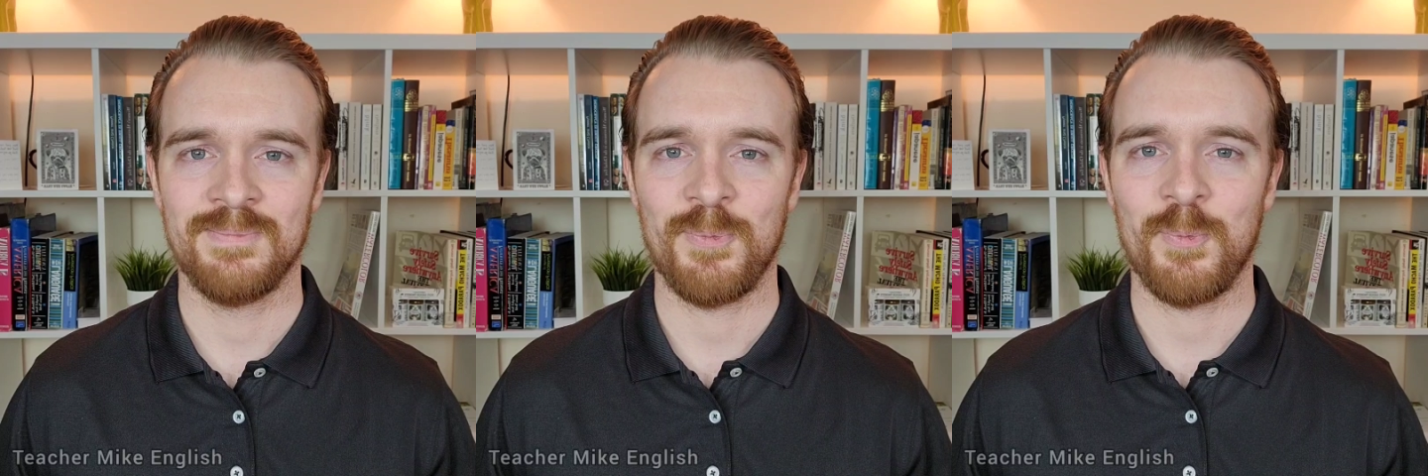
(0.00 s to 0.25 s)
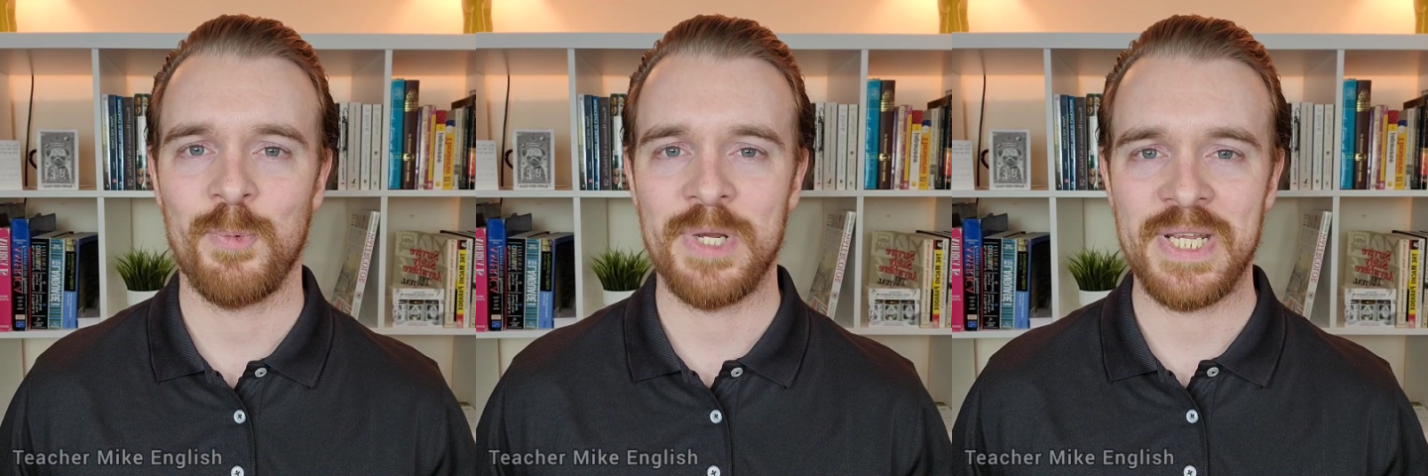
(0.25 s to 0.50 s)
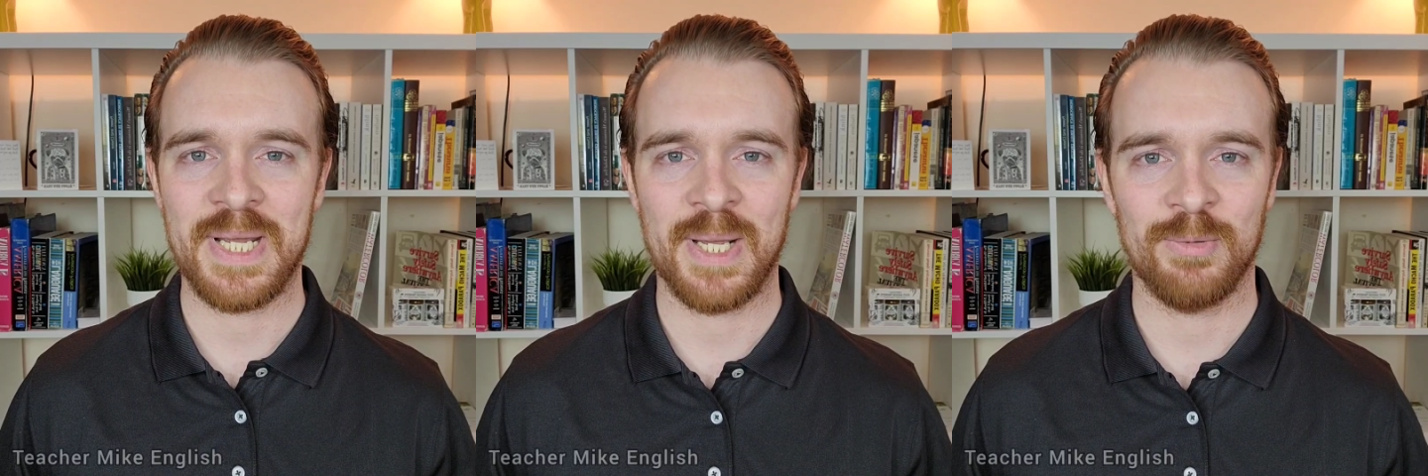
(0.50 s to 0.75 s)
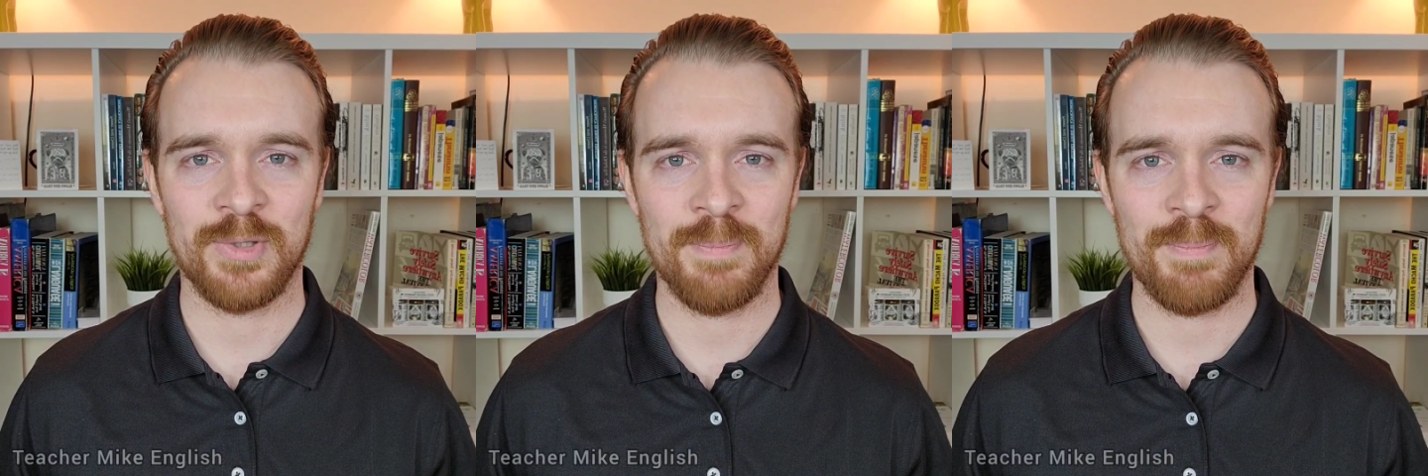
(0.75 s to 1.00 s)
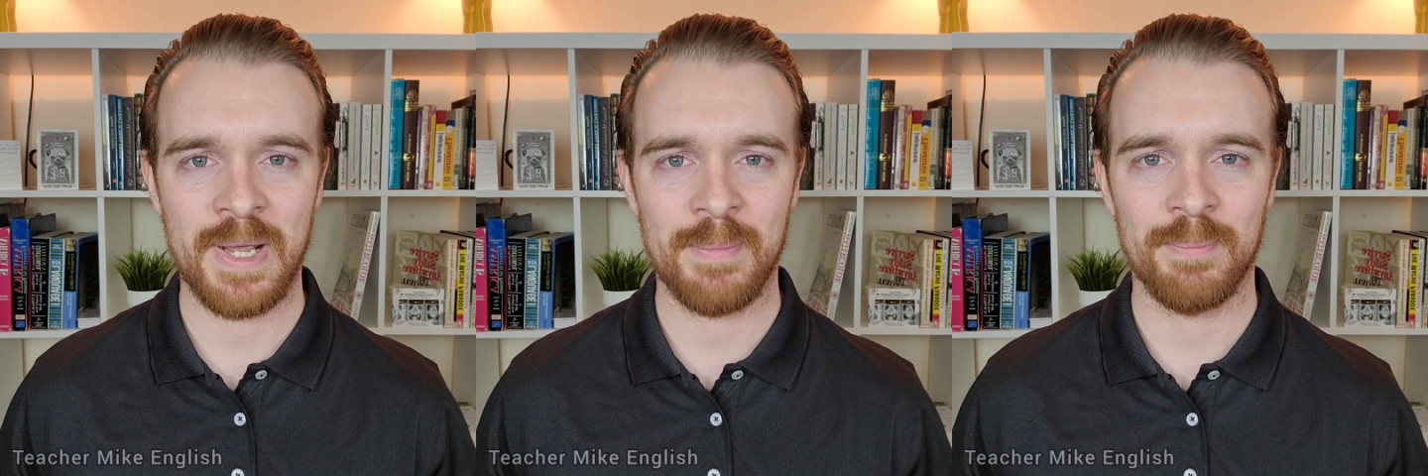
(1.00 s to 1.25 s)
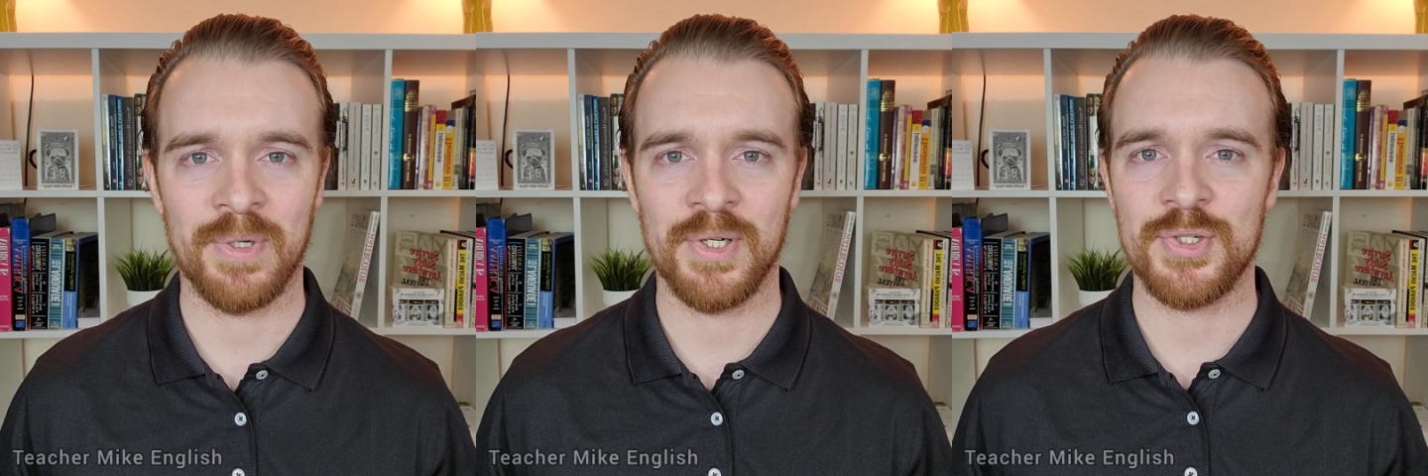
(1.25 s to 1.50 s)
We can
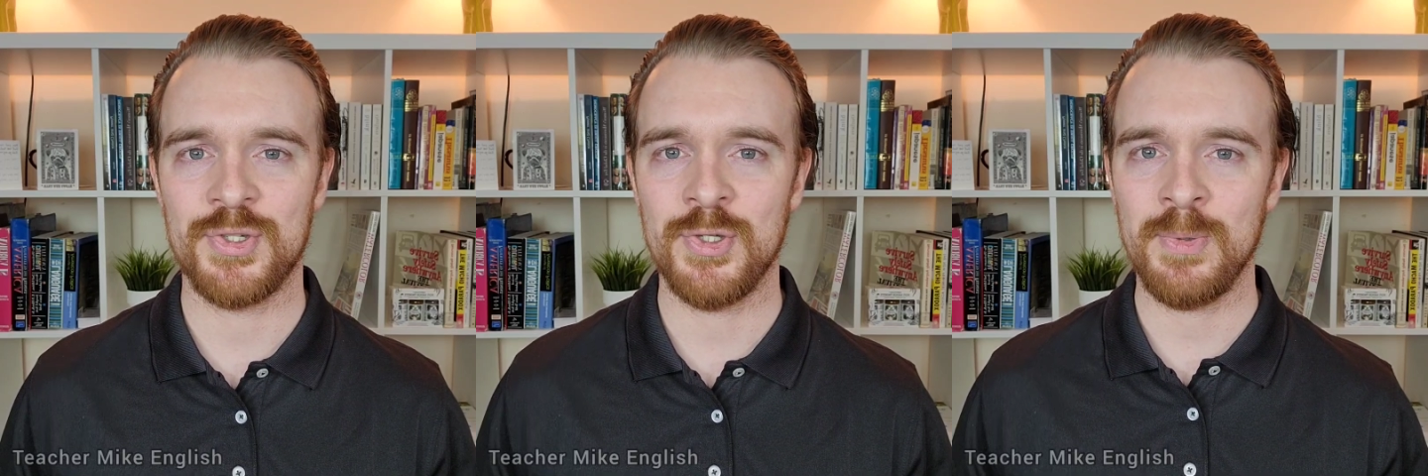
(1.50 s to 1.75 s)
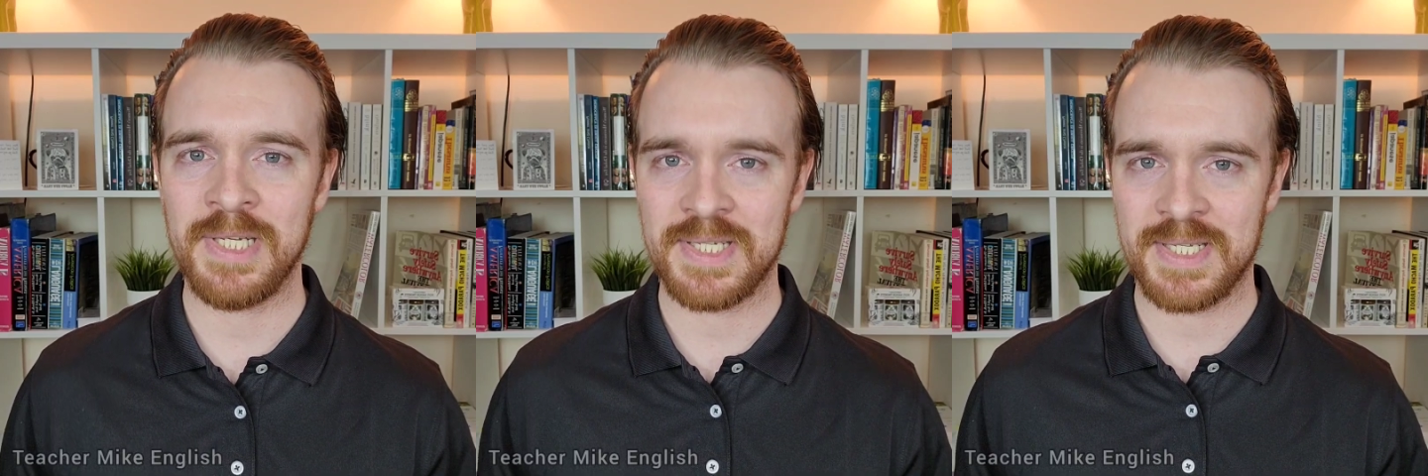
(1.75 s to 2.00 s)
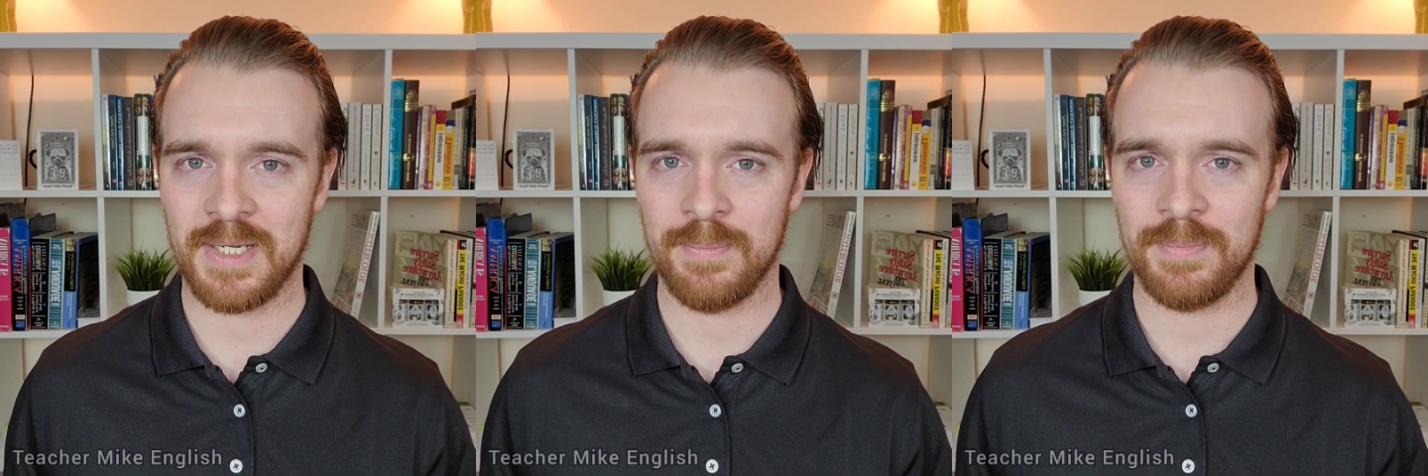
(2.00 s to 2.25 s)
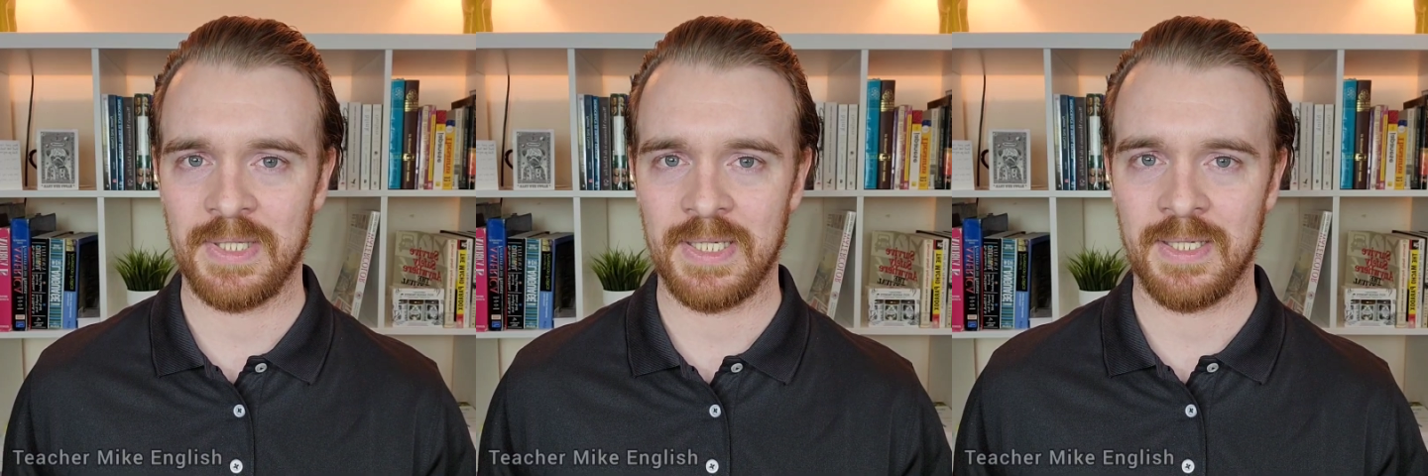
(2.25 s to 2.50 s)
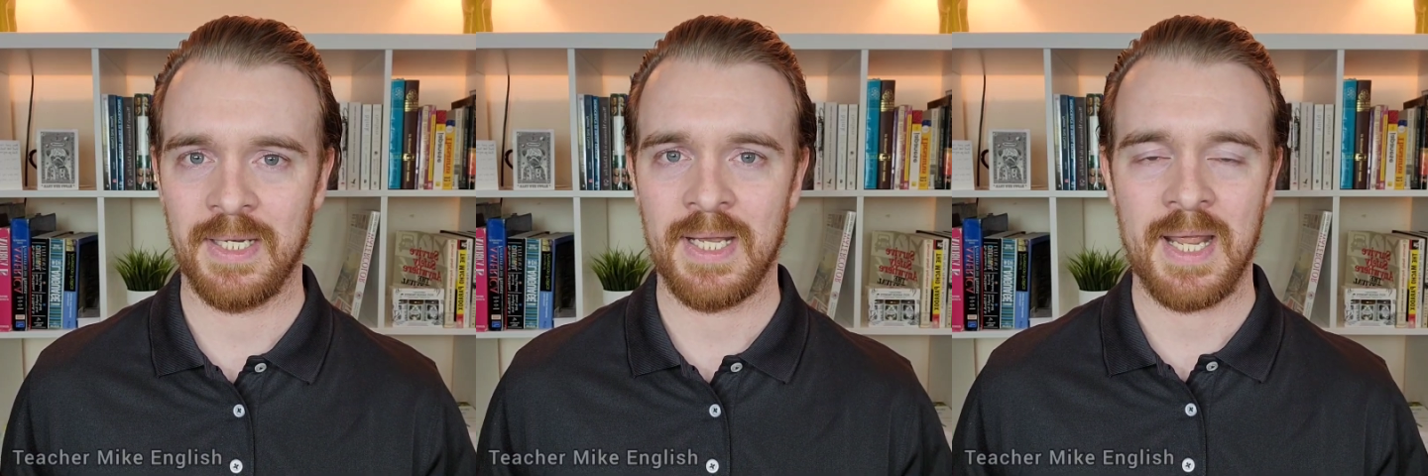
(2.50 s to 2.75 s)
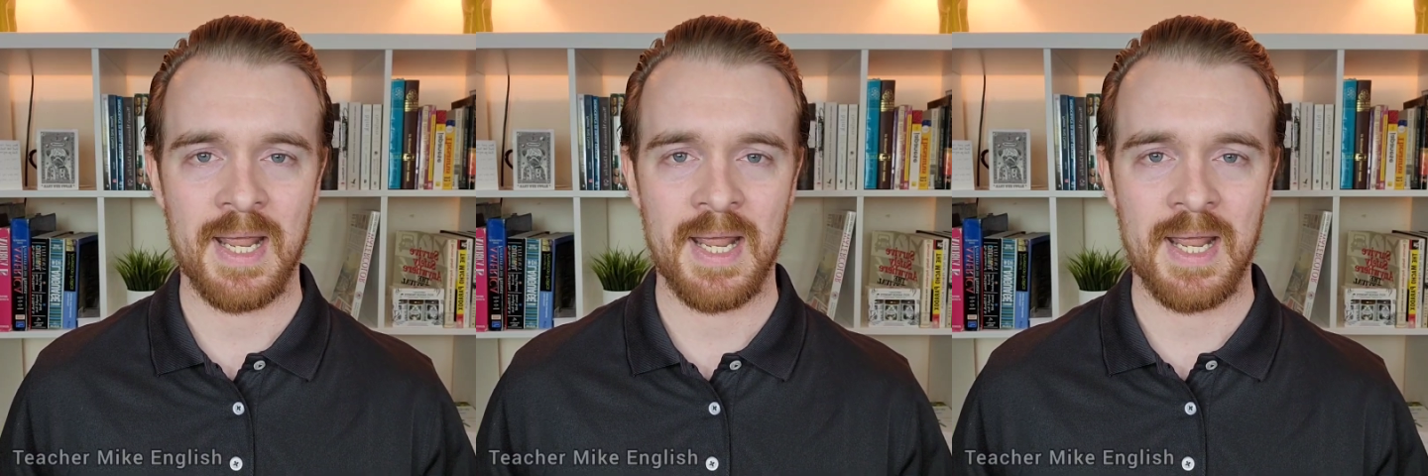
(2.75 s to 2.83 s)
remember doing something,